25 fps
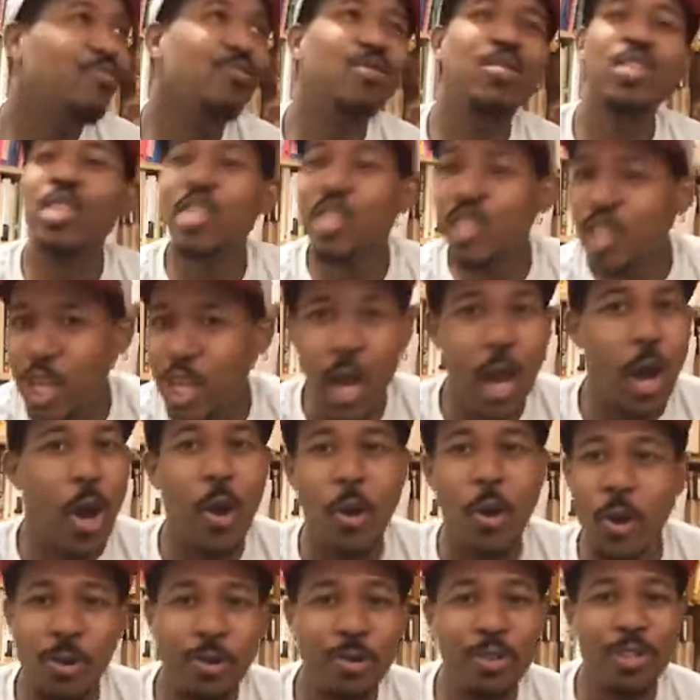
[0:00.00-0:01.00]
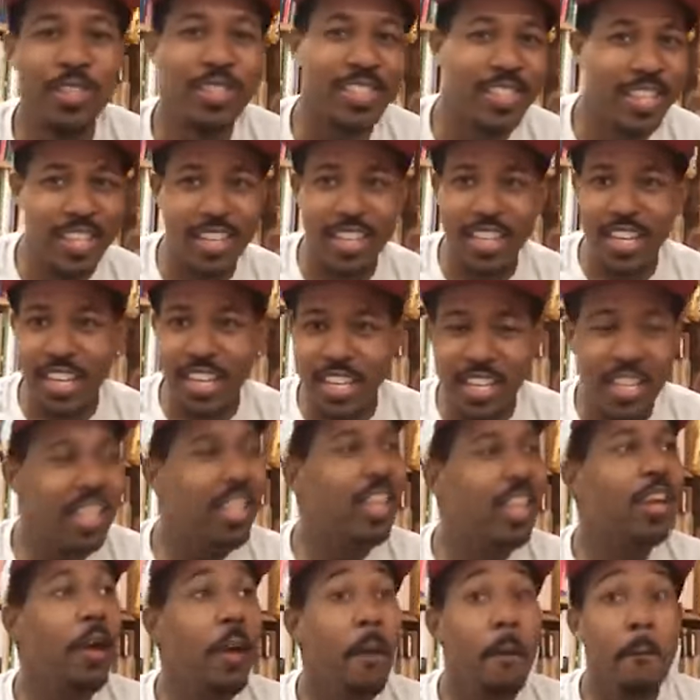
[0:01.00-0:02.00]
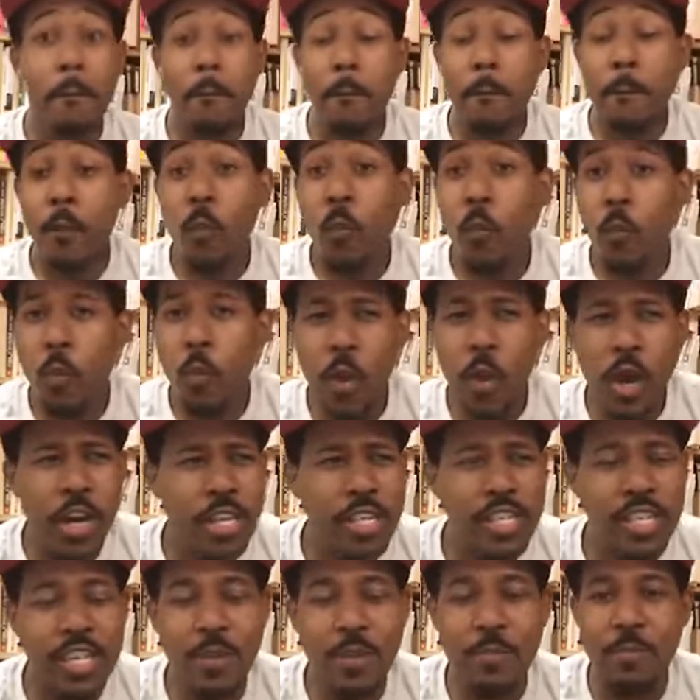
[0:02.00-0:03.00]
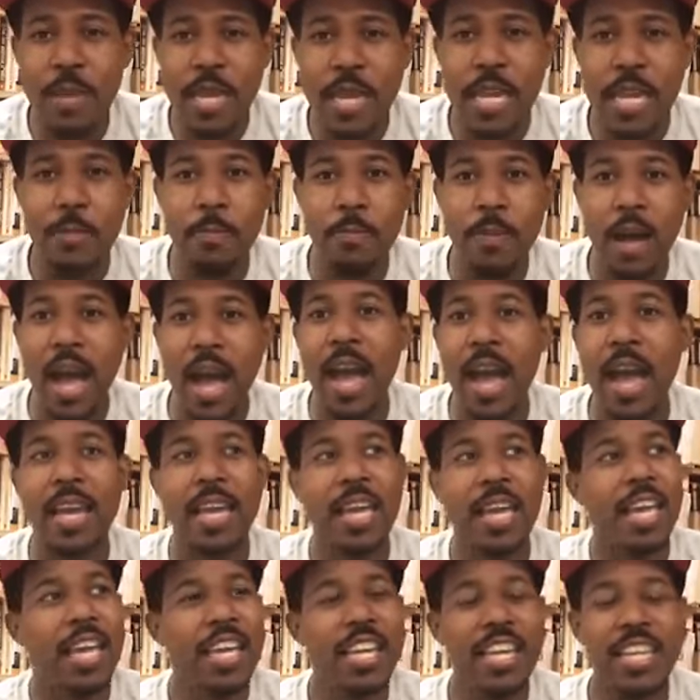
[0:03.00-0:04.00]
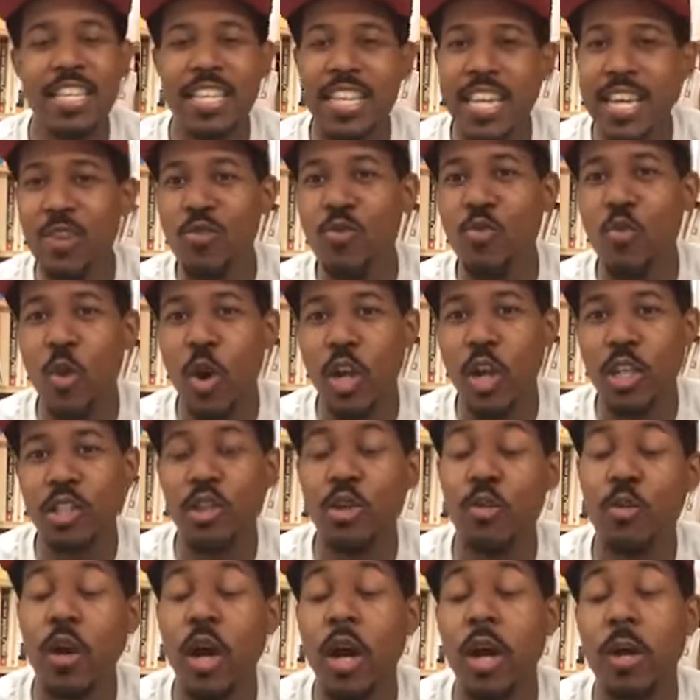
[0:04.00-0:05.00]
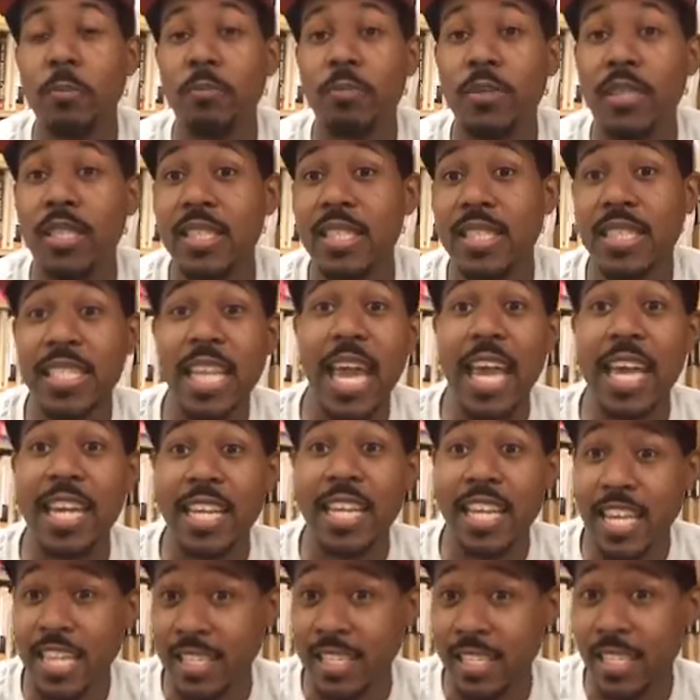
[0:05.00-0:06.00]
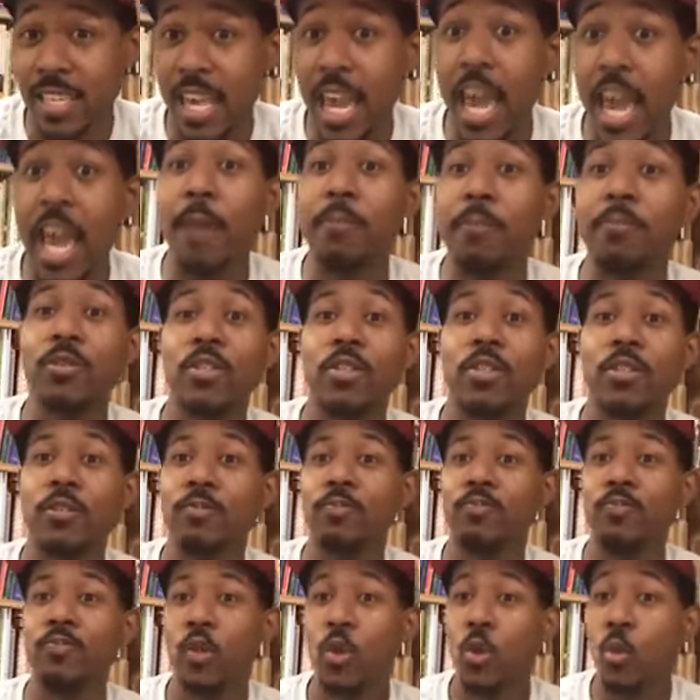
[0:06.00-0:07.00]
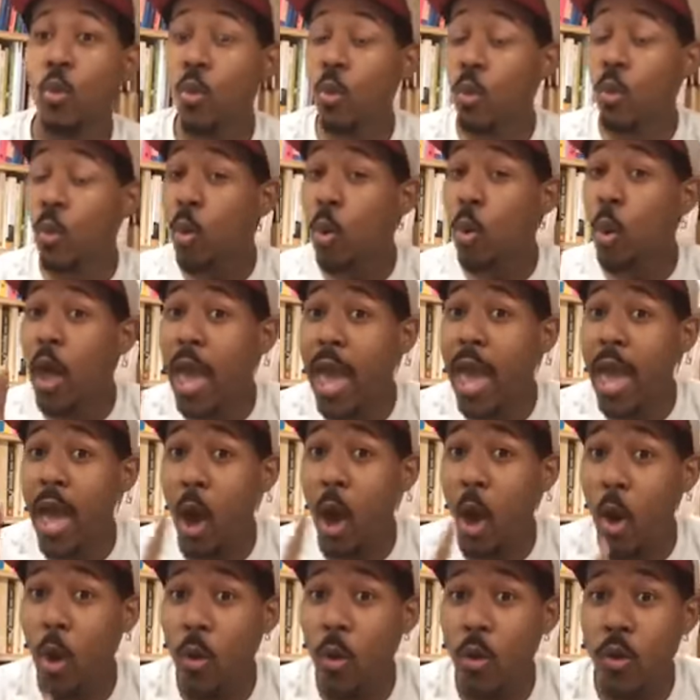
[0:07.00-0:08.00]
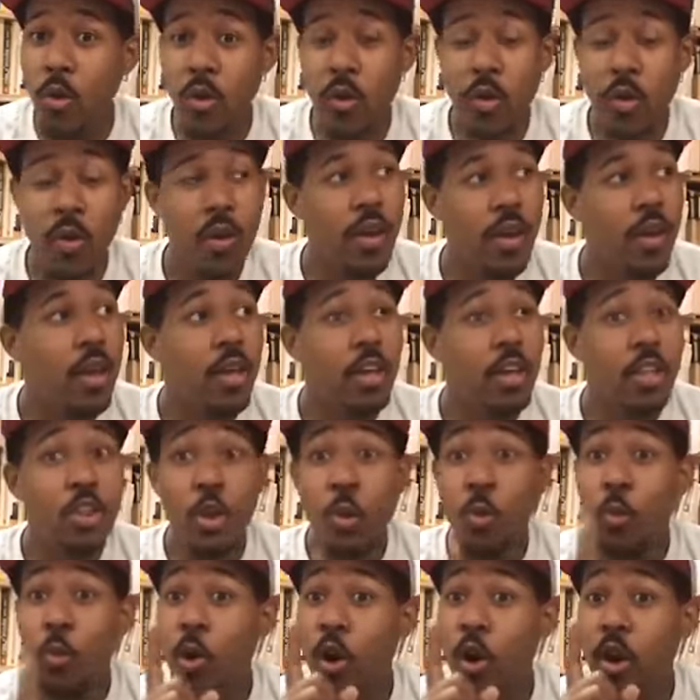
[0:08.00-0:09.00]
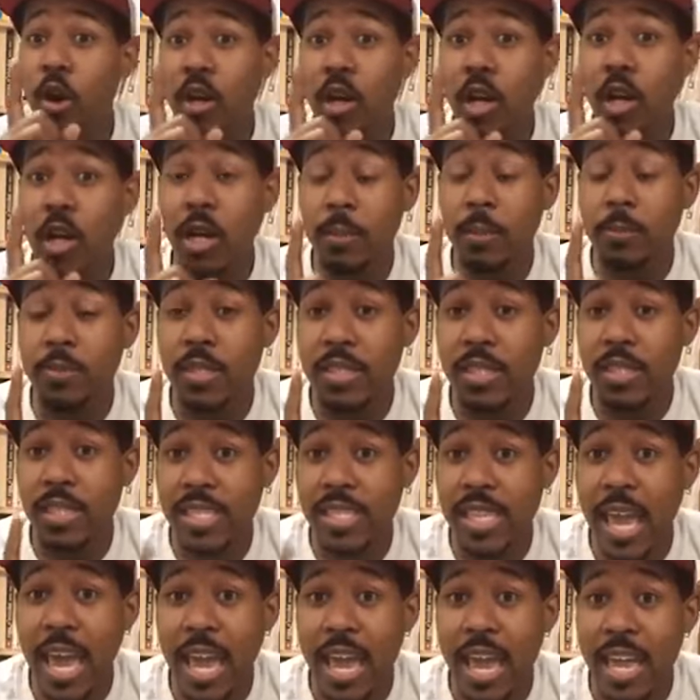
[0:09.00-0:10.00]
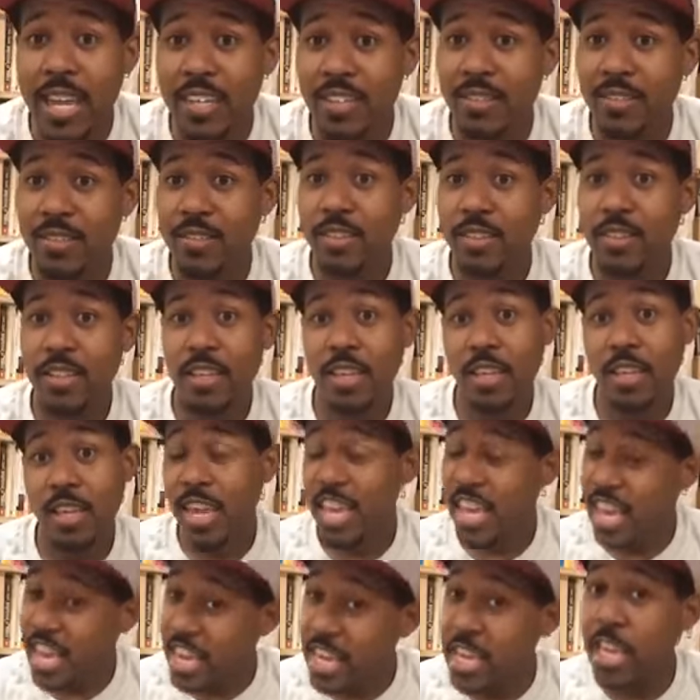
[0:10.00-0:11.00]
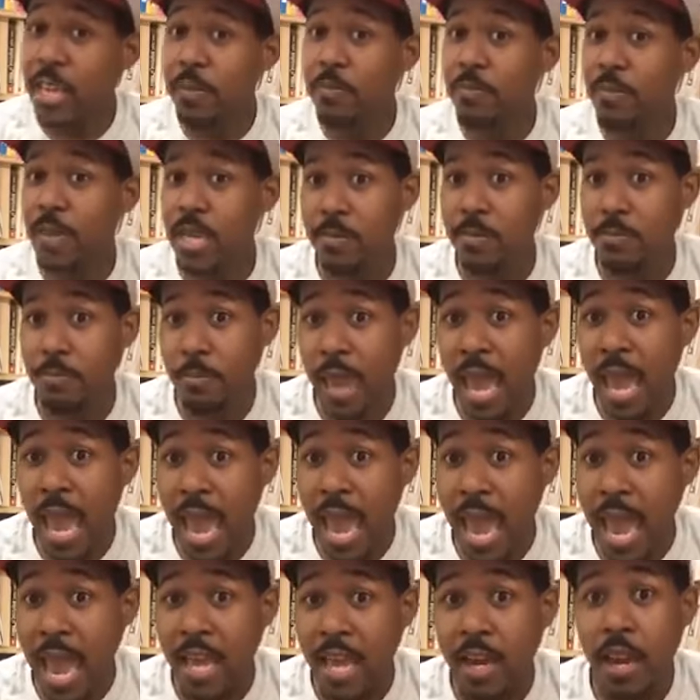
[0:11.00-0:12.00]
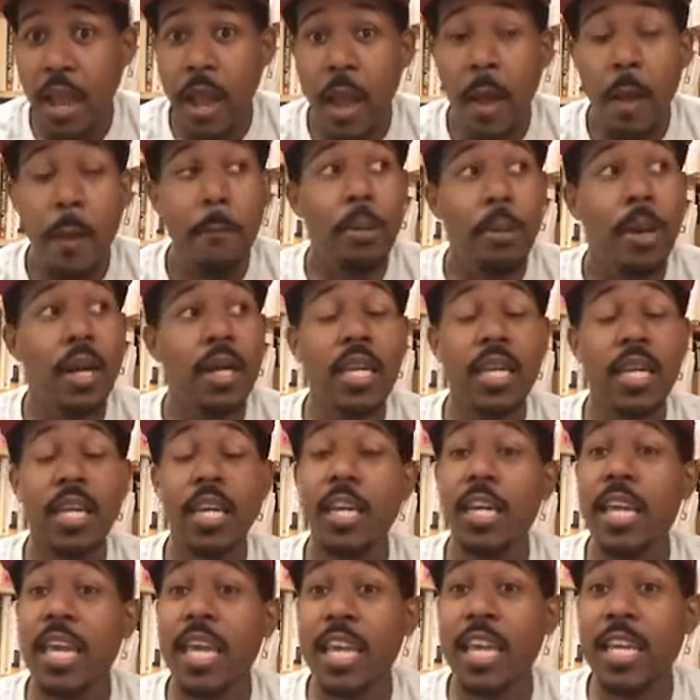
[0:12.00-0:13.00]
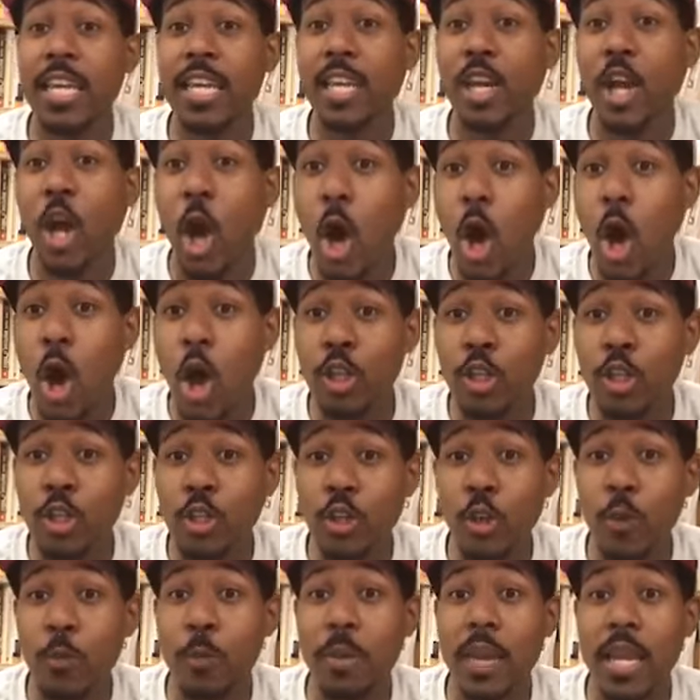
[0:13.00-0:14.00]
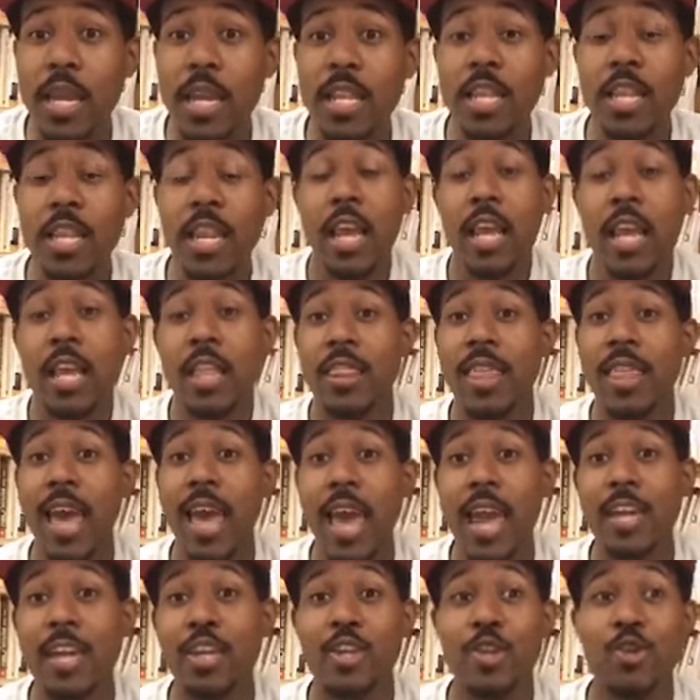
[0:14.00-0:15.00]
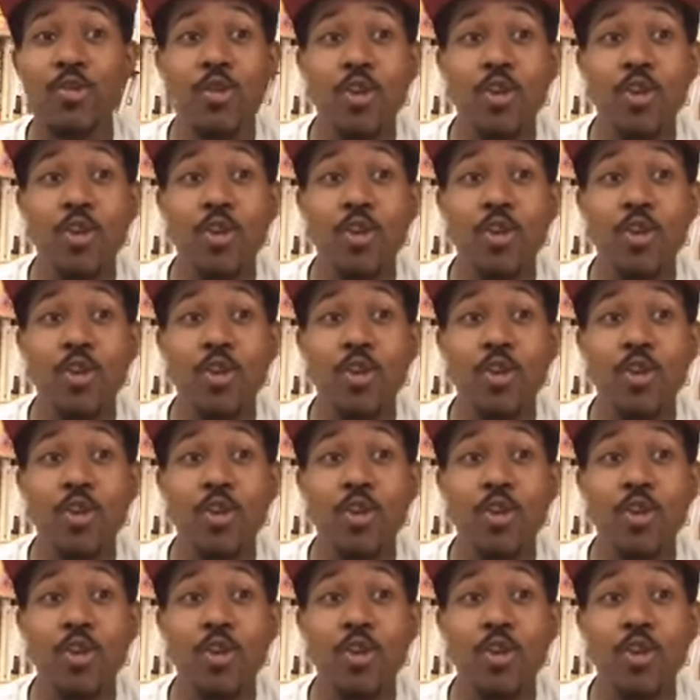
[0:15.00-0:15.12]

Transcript: No, silly. What does he mean by he didn't want to upset his caps? Well, the word upset, it can mean mad, but it can also mean that